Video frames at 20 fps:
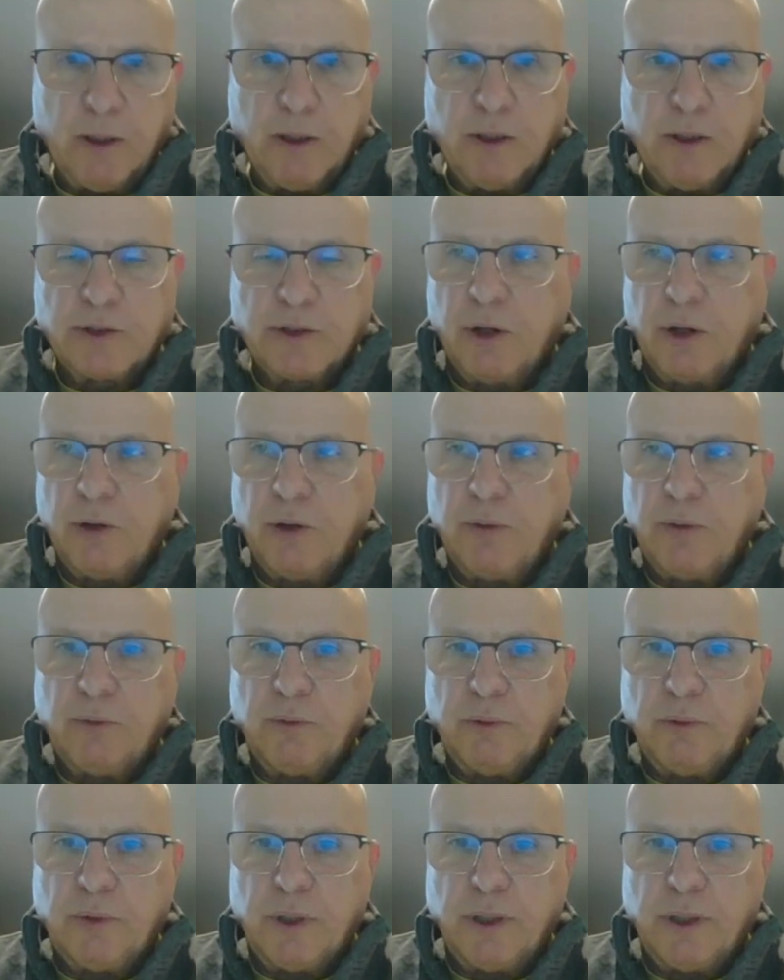So
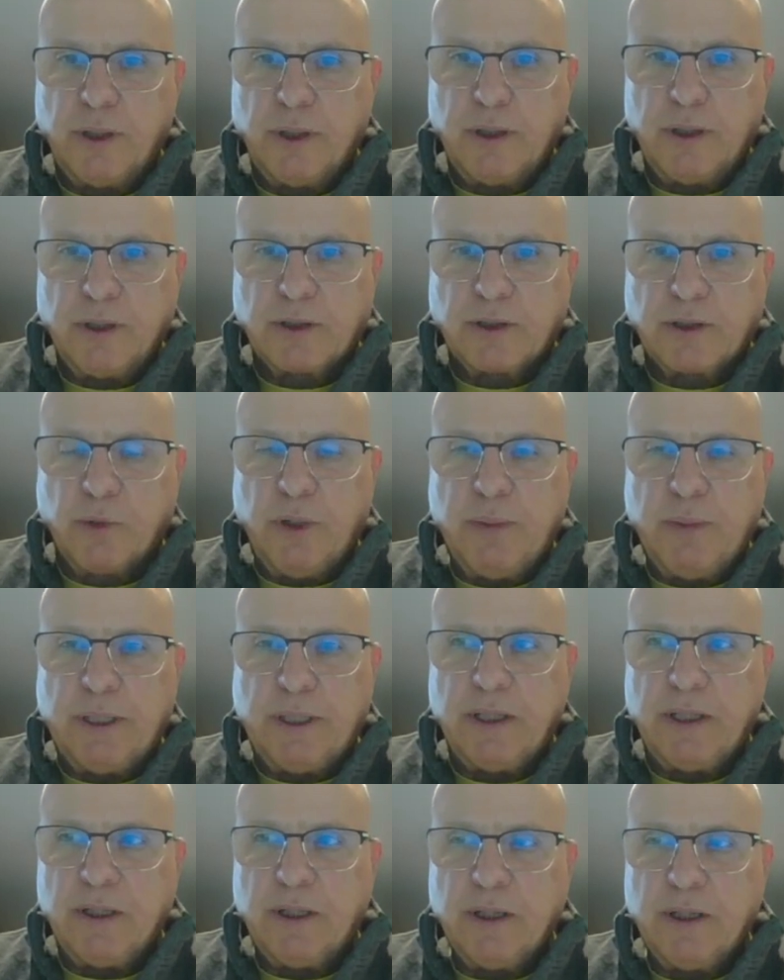we've
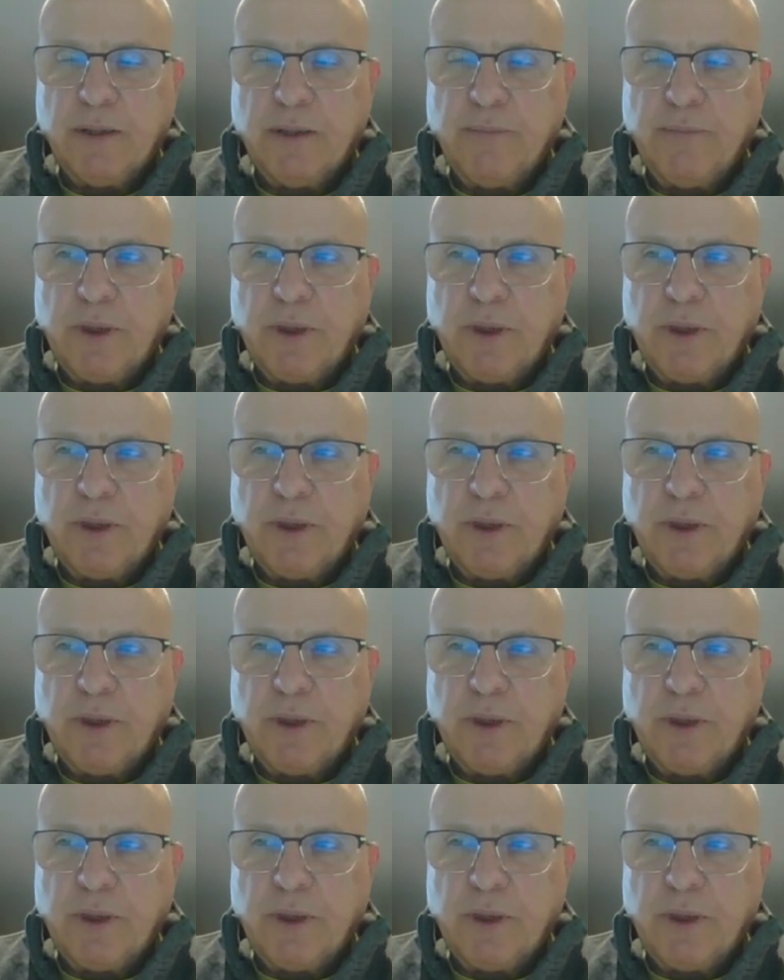been